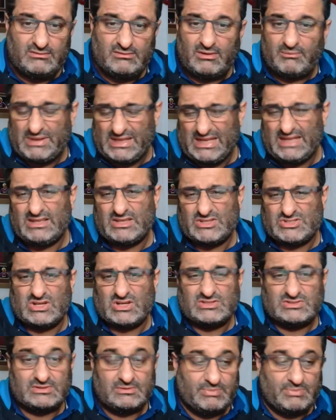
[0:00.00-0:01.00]
I mean, he had a
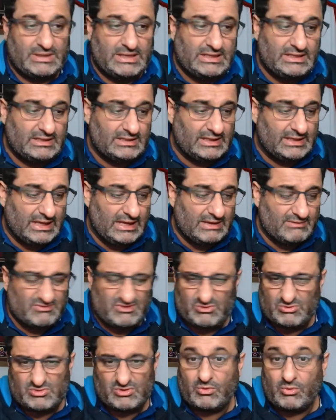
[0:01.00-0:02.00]
chance at the beginning of the games.
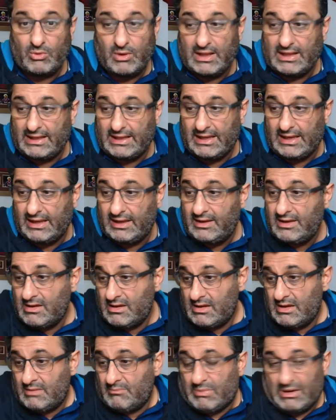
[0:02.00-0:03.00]
He wasn't quite there,
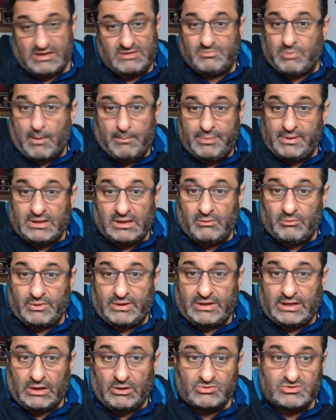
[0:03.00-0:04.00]
but he's popping up with
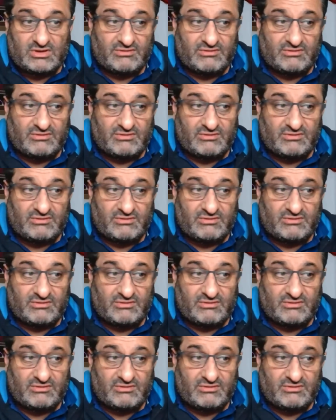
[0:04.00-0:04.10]
goals.